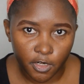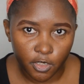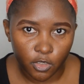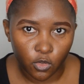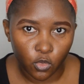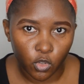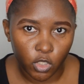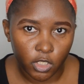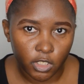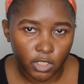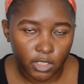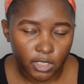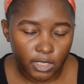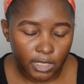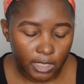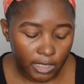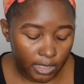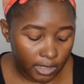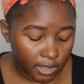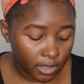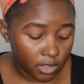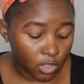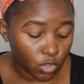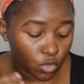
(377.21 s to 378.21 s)
oily
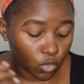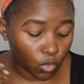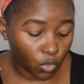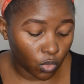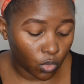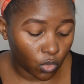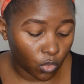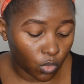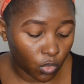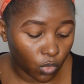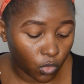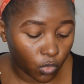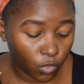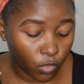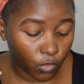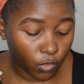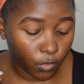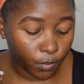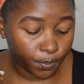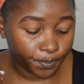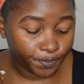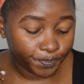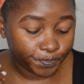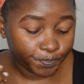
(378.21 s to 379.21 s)
skin.
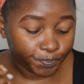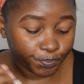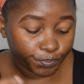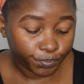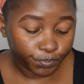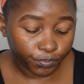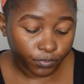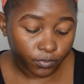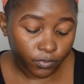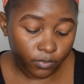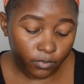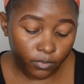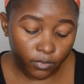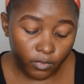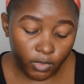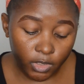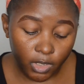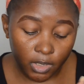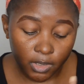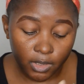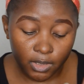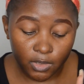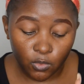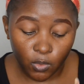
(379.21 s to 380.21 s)
So
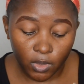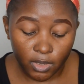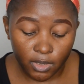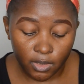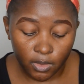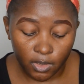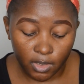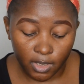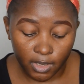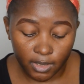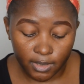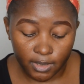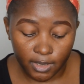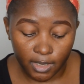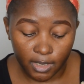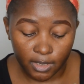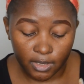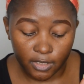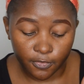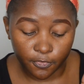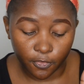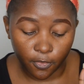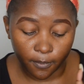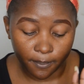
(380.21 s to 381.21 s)
this one, they say
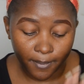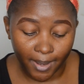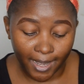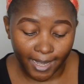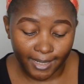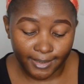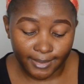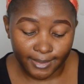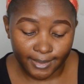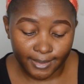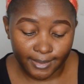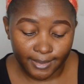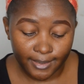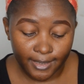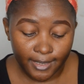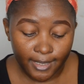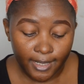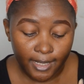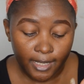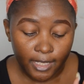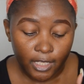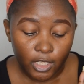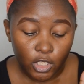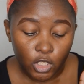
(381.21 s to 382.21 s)
it's for matte.
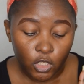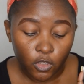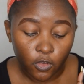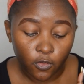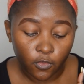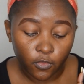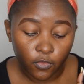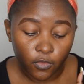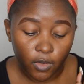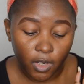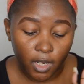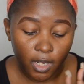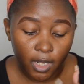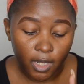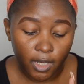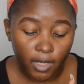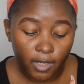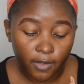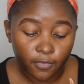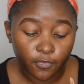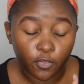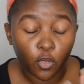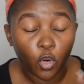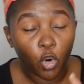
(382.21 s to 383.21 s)

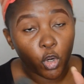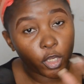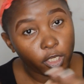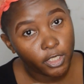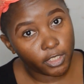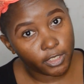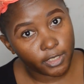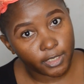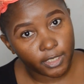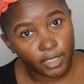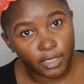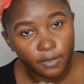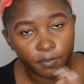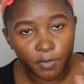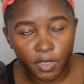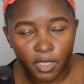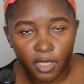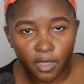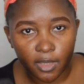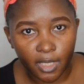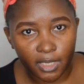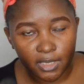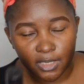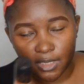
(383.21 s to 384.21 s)
For oily skin,
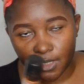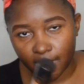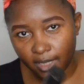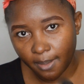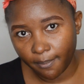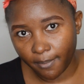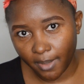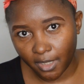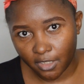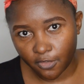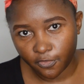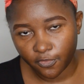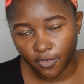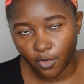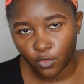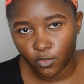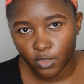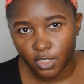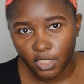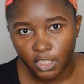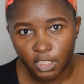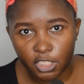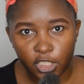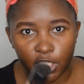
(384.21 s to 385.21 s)
meaning that it's a matte
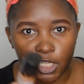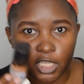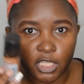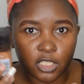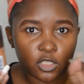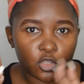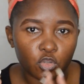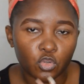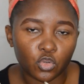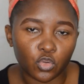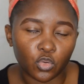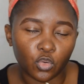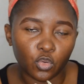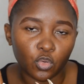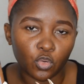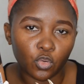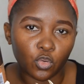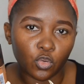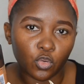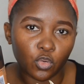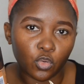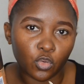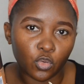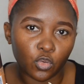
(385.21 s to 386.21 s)
foundation.
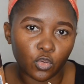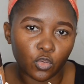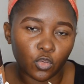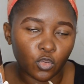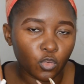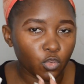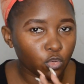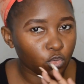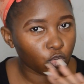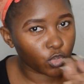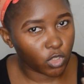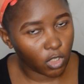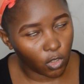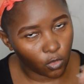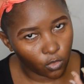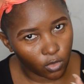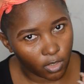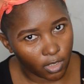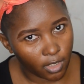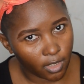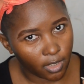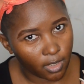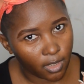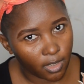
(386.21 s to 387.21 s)
So
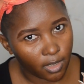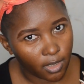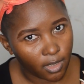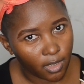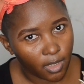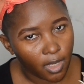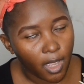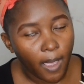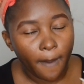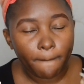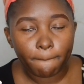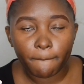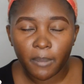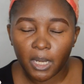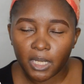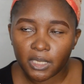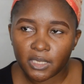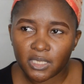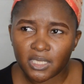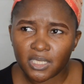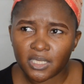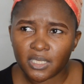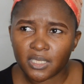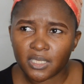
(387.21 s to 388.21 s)
tutaona. But